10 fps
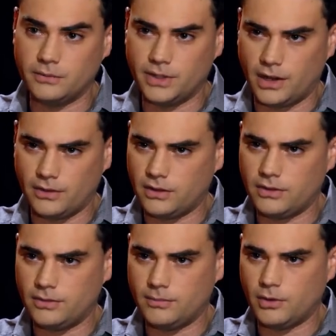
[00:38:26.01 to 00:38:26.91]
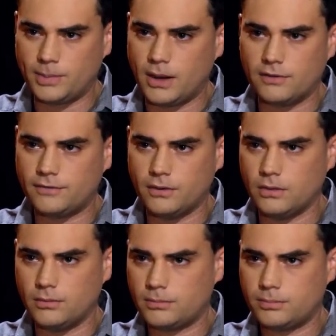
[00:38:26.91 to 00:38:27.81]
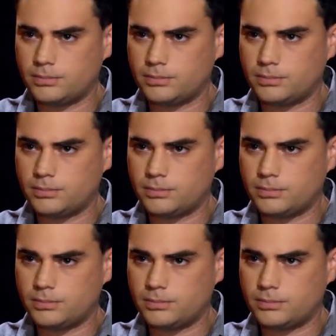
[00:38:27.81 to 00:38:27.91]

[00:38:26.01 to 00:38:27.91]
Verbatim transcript: that we are the, the most powerful